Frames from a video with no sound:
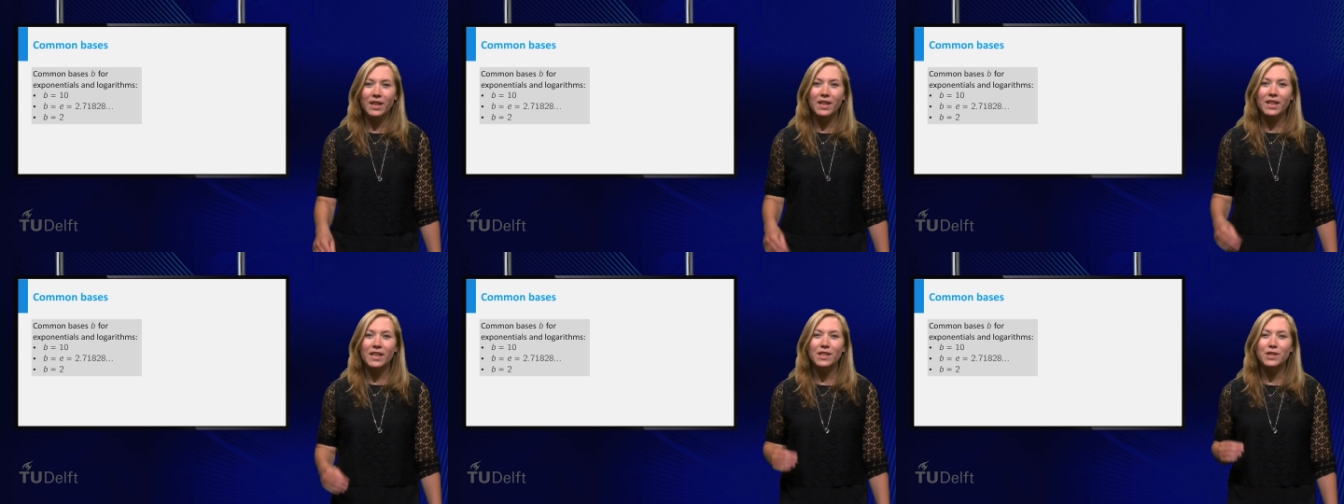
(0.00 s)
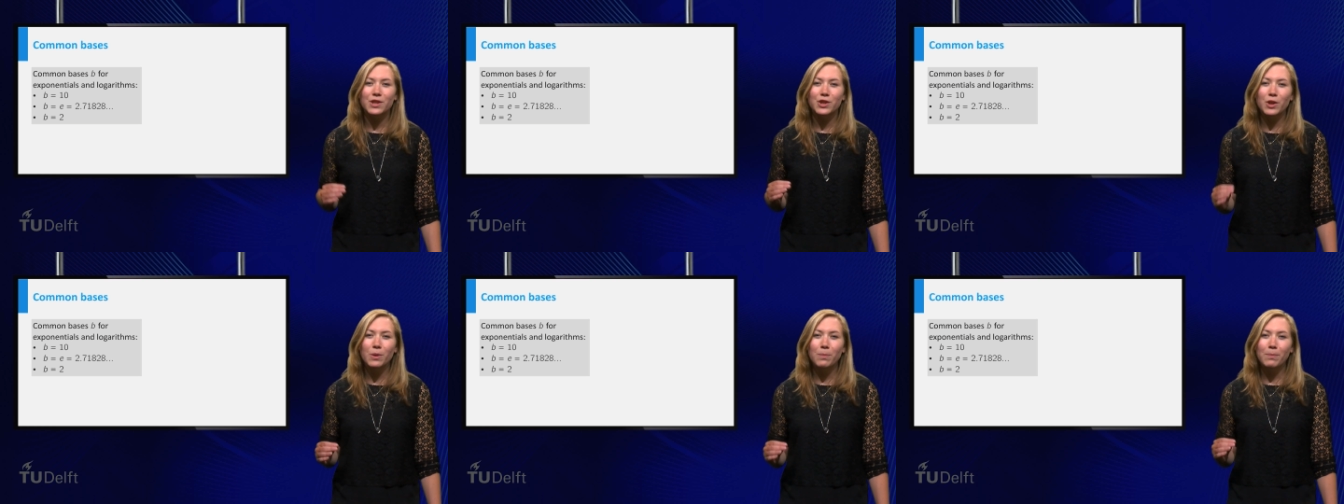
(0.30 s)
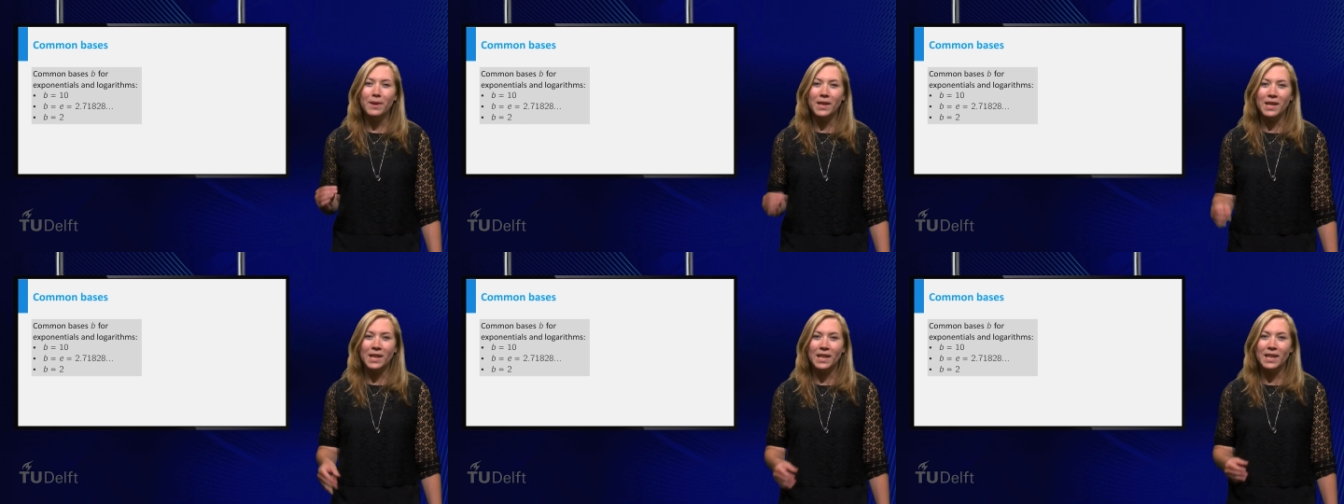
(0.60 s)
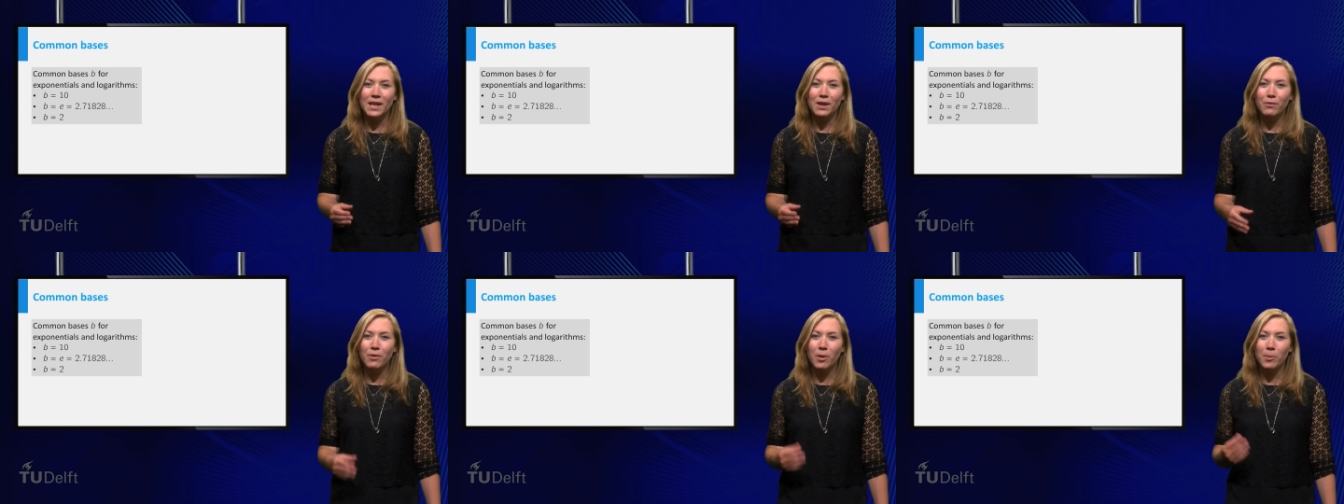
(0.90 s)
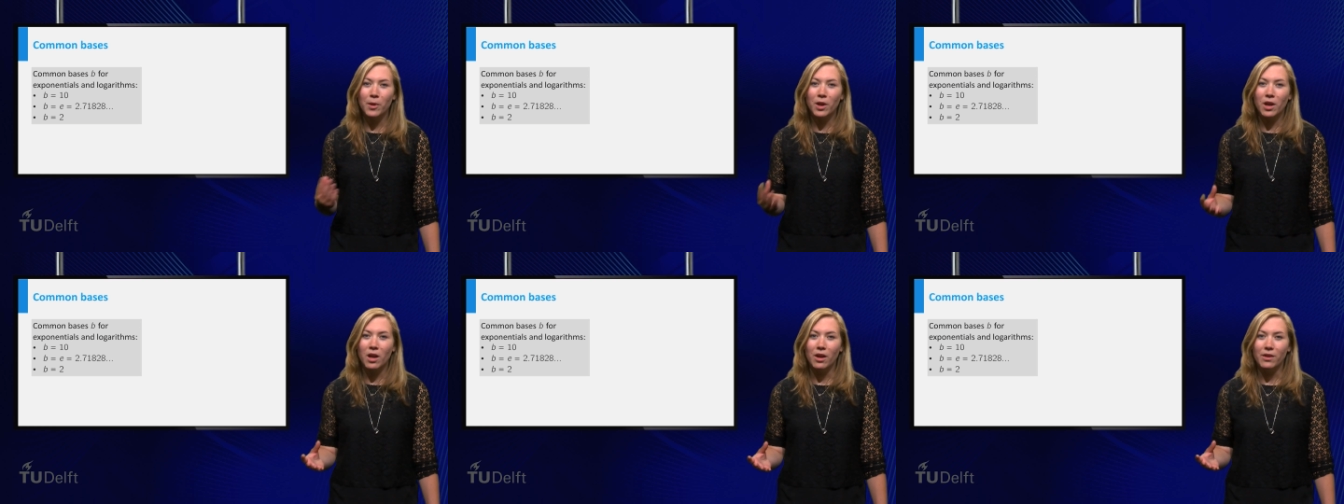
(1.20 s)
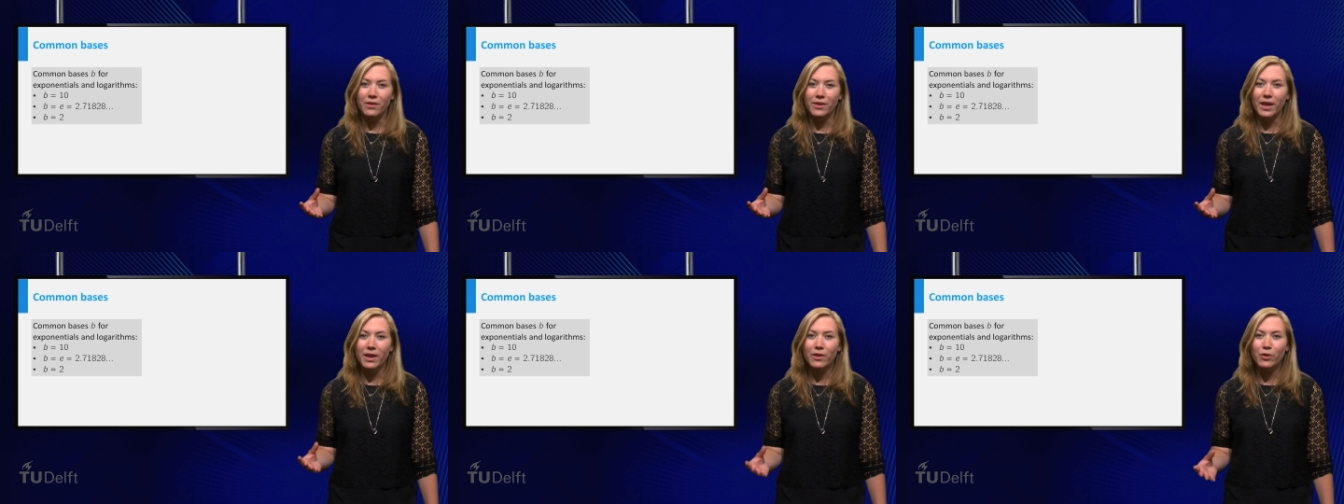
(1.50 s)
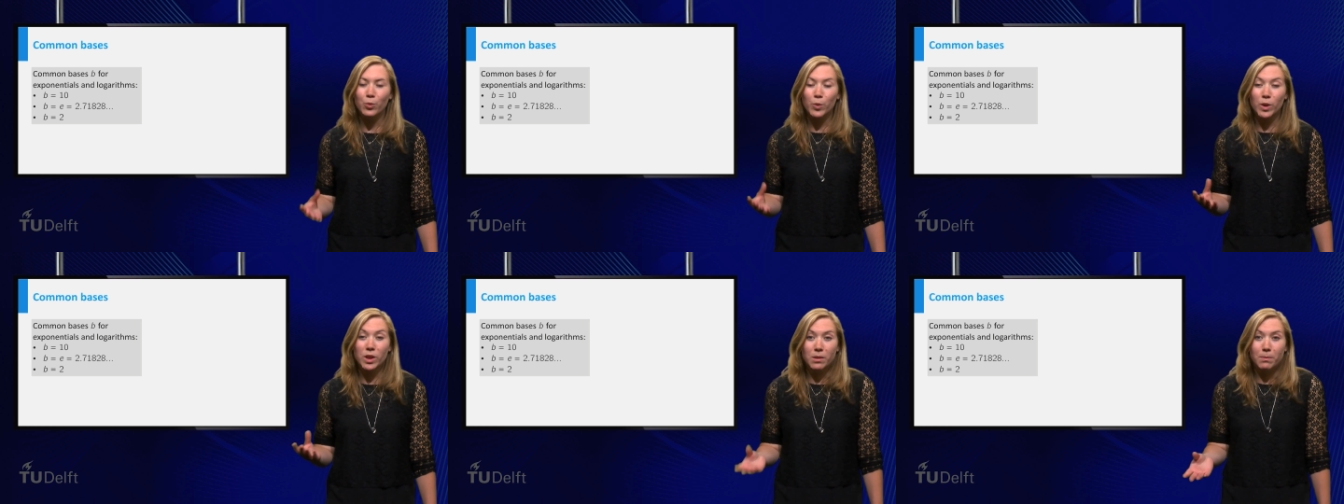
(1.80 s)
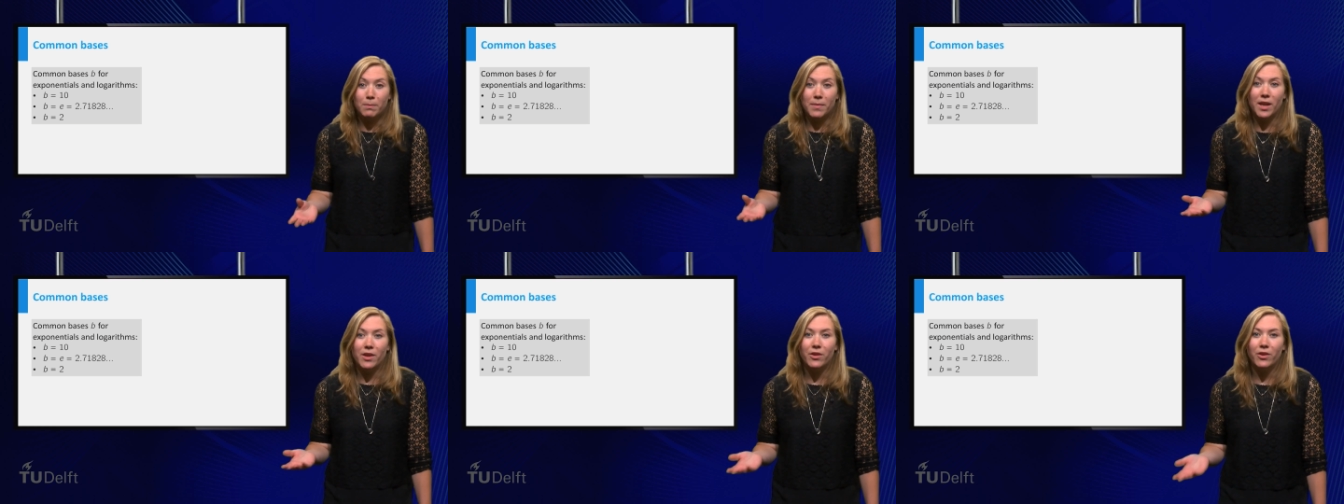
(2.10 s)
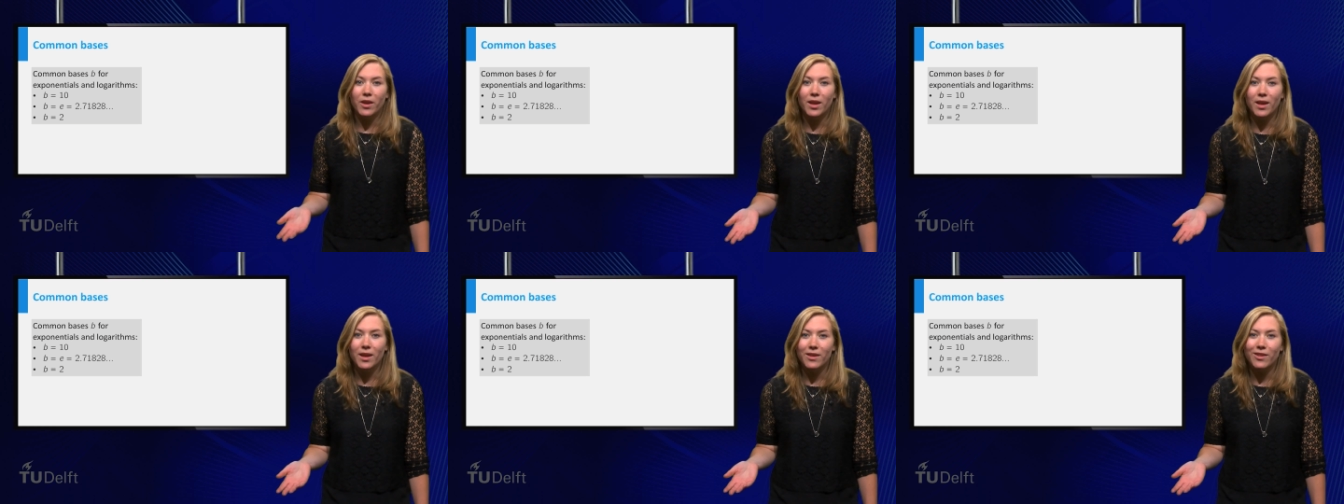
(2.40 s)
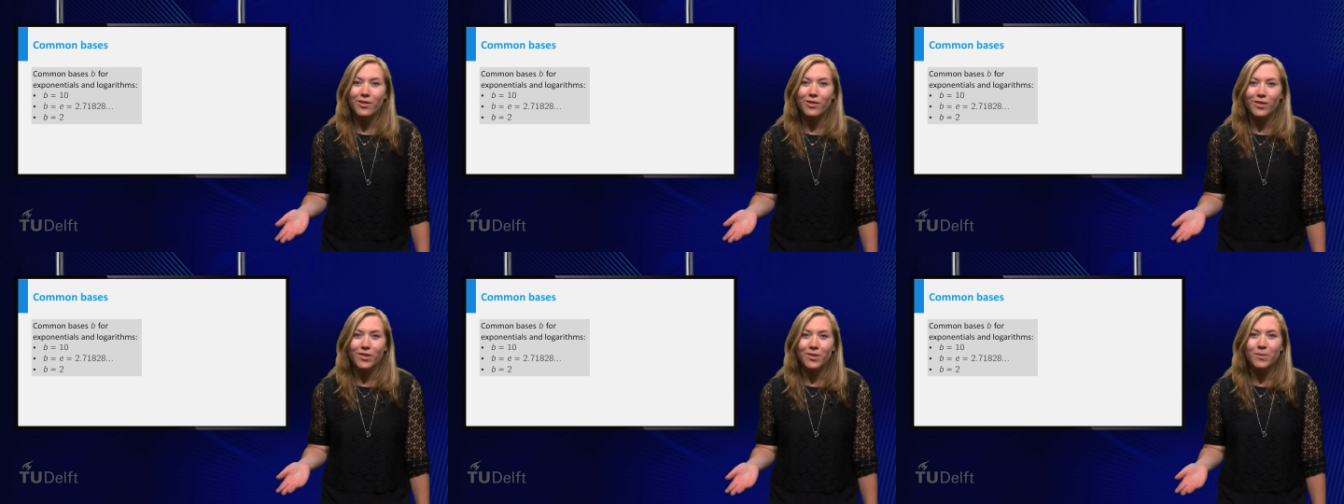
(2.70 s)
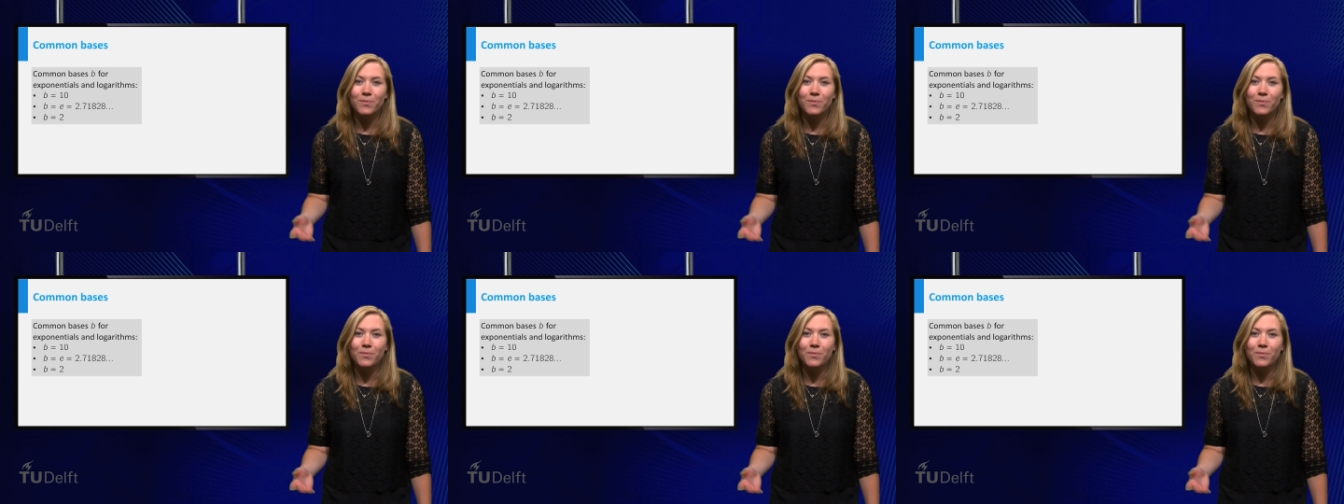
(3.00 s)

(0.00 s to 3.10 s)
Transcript: it should be clear from the context what the base is.